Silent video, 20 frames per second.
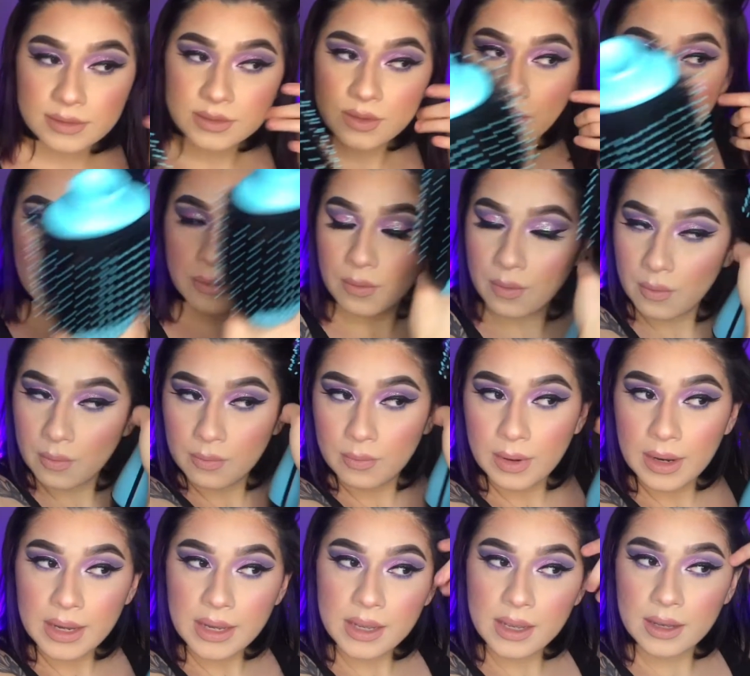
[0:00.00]
so
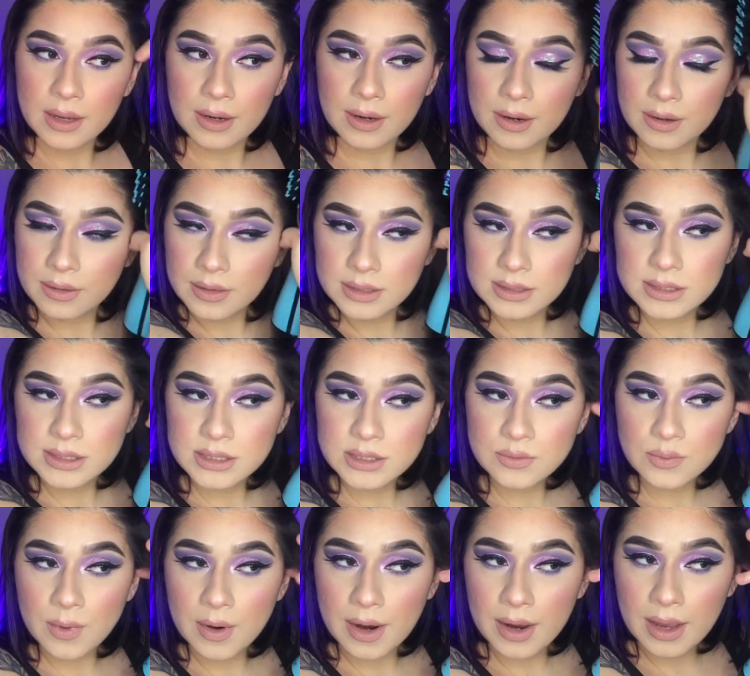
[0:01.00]
right here, this is
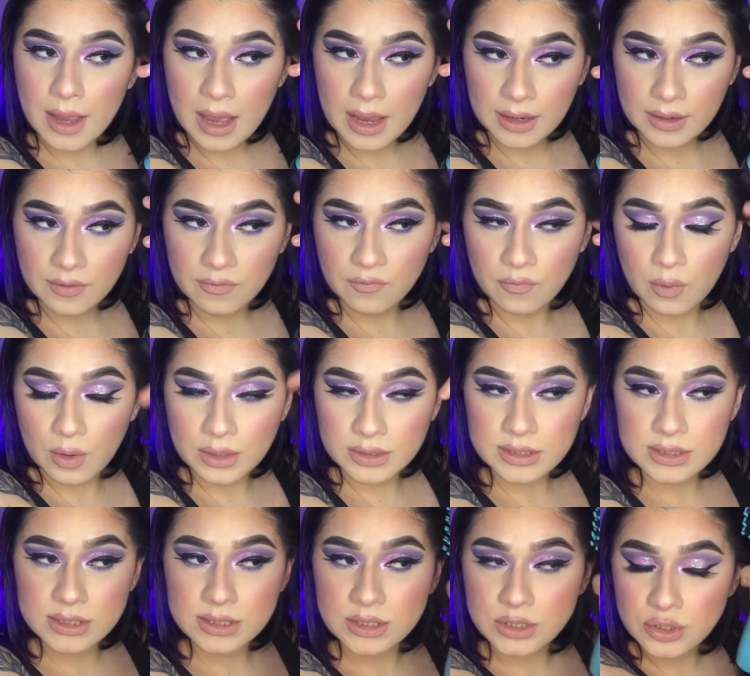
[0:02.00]
where I kind of want
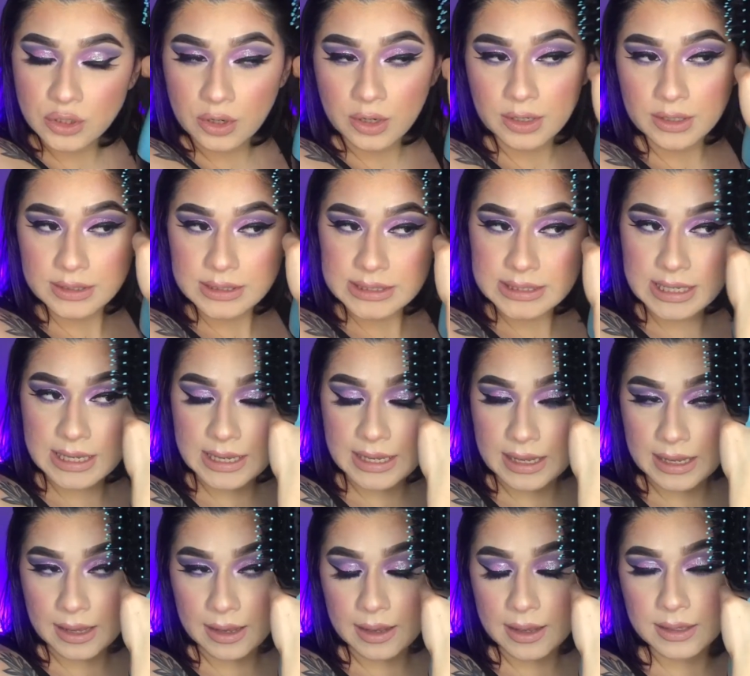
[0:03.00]
to start
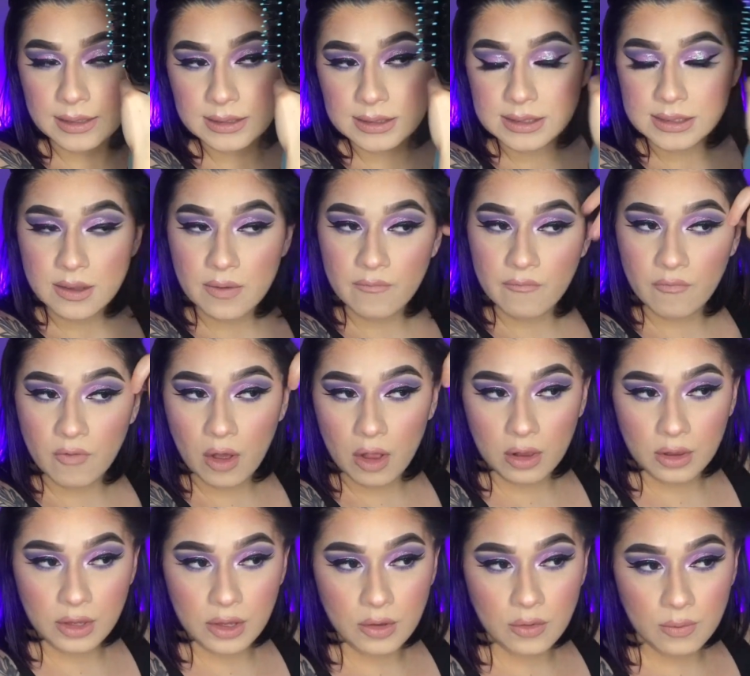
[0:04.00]
seeing some
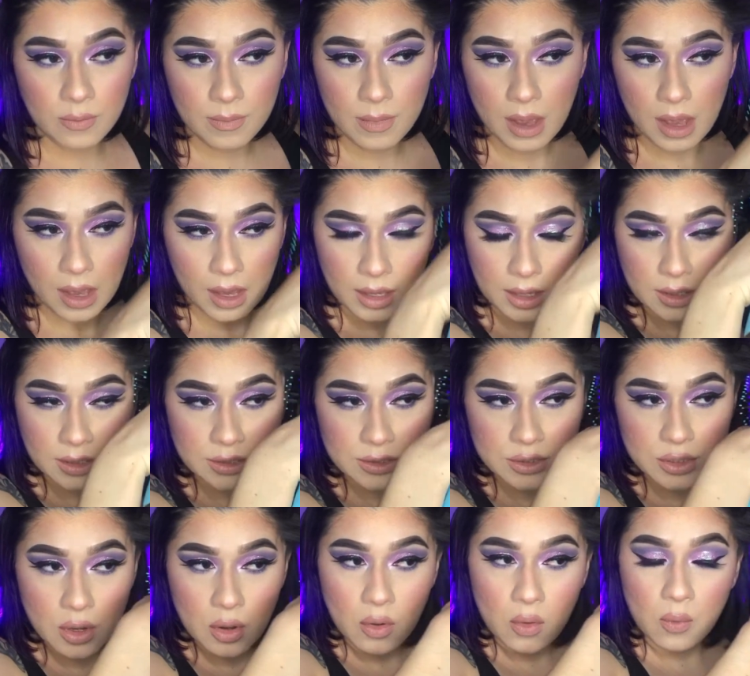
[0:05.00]
volume.
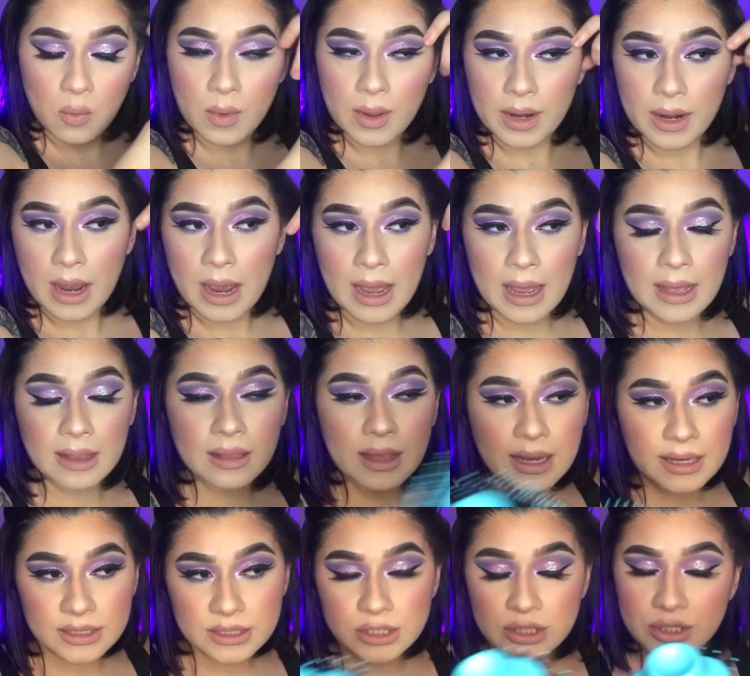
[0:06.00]
So what I
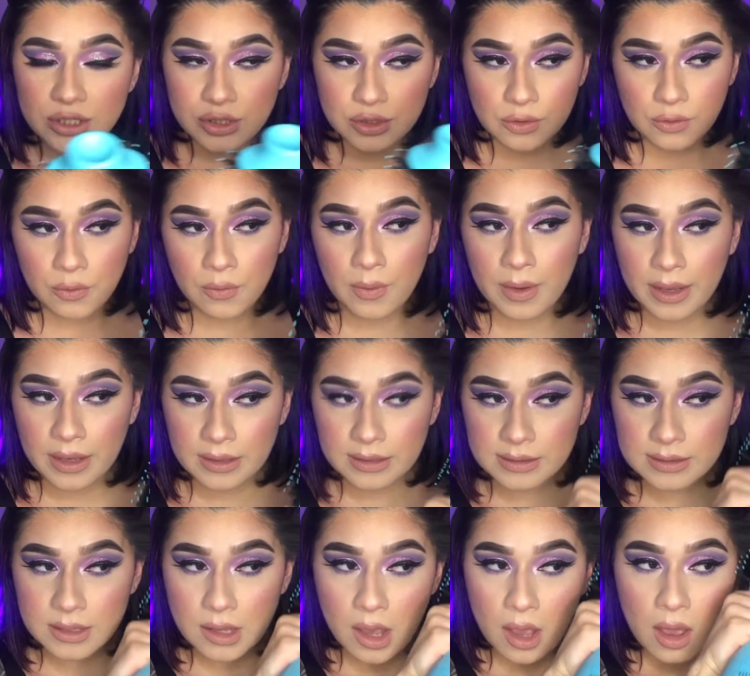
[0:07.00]
like to do is
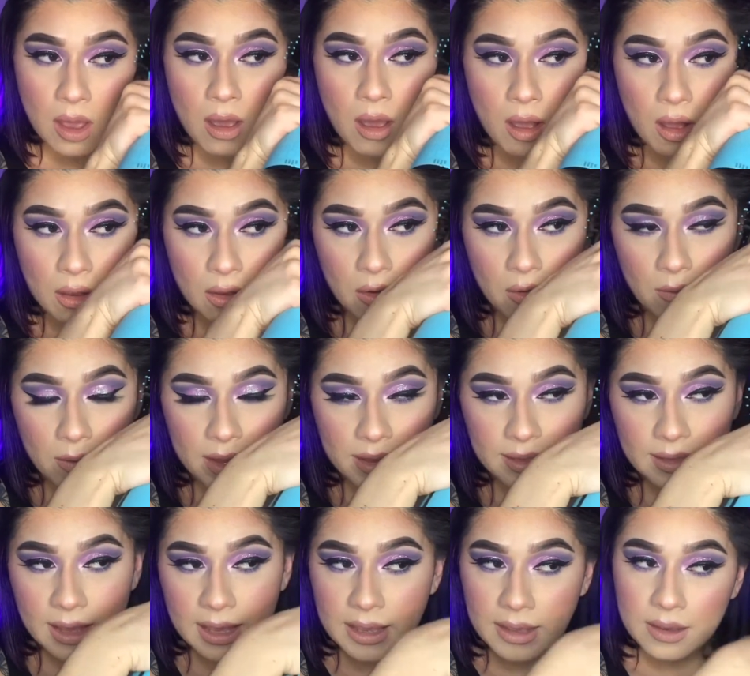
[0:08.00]
I'll go in
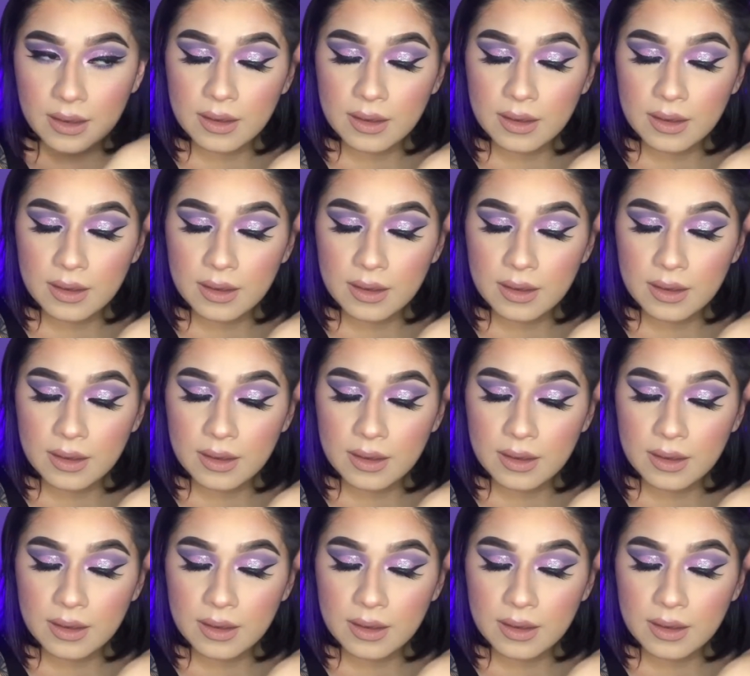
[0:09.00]
like